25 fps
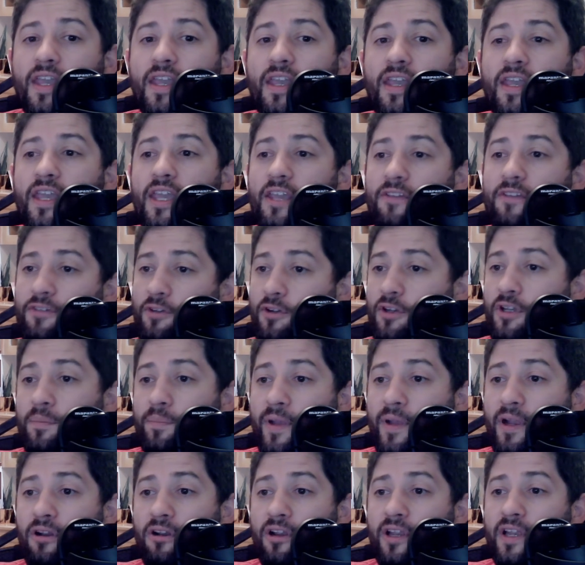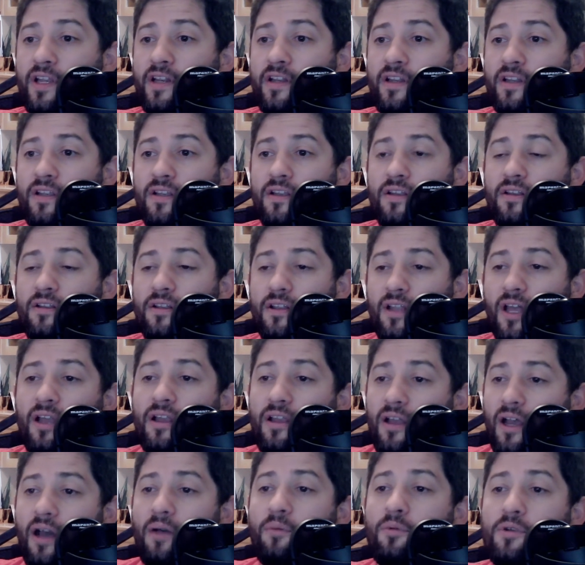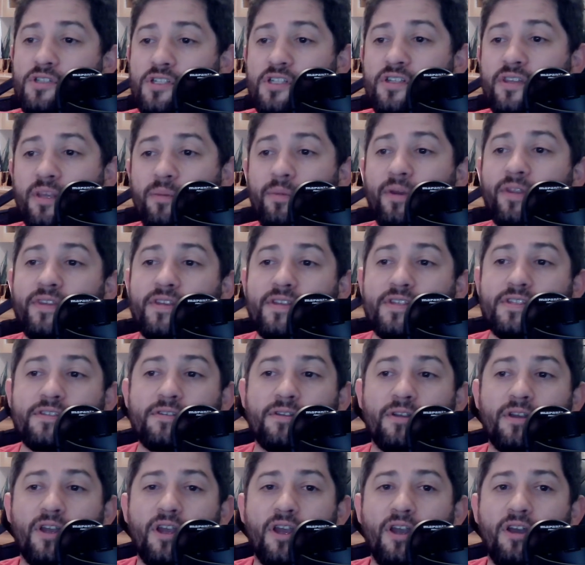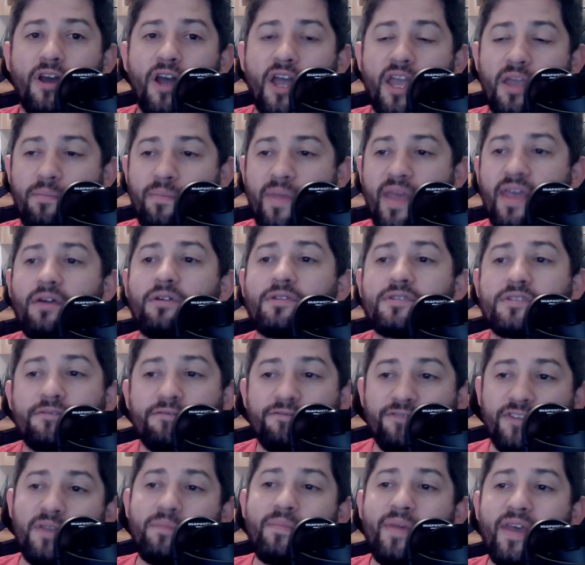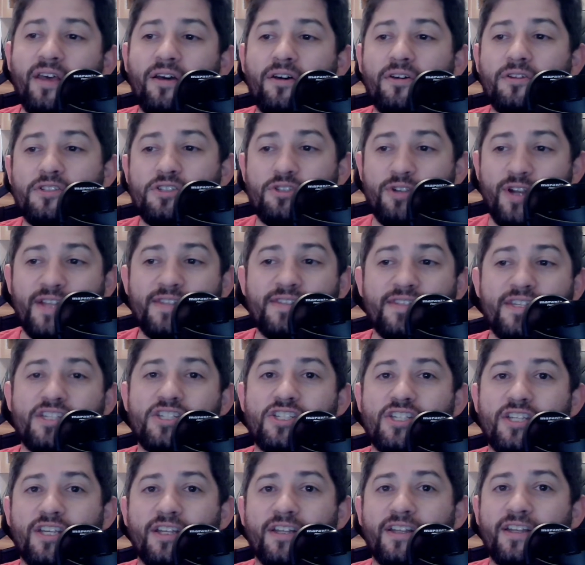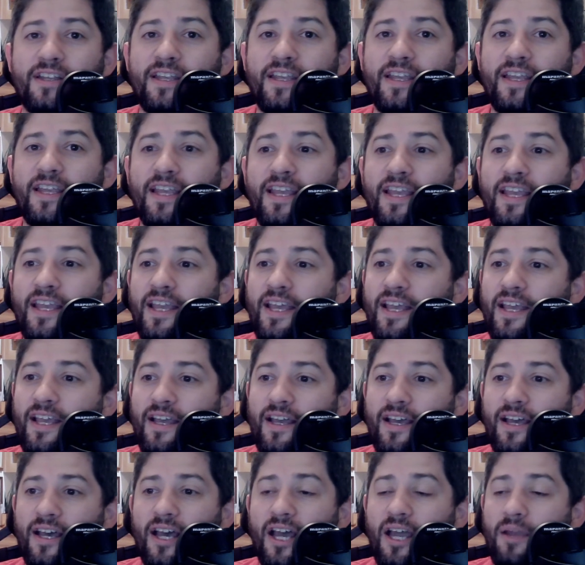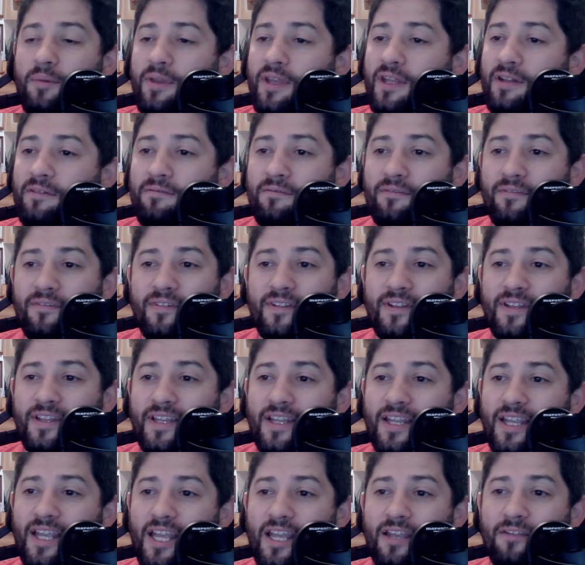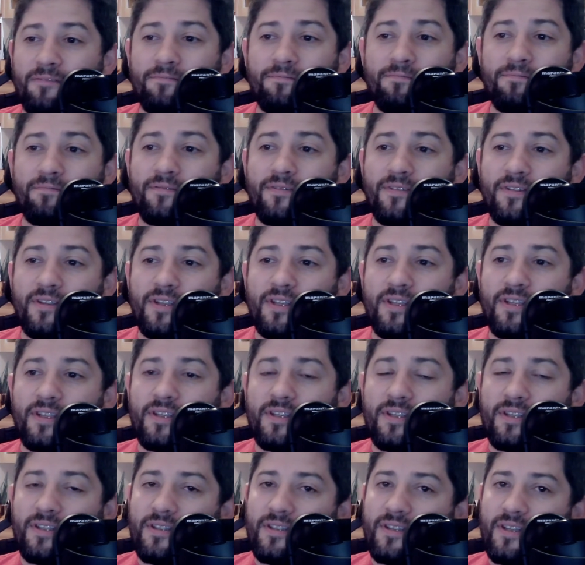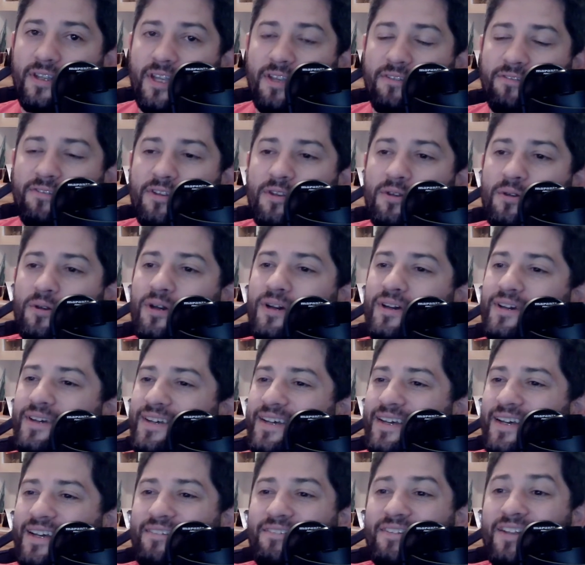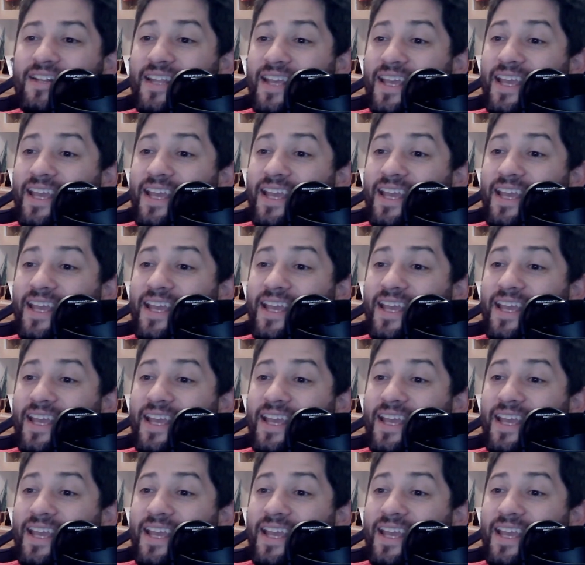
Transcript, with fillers: if you're comparing, I, I want you to think about this. A male to female transition, I mean, if if you, I mean,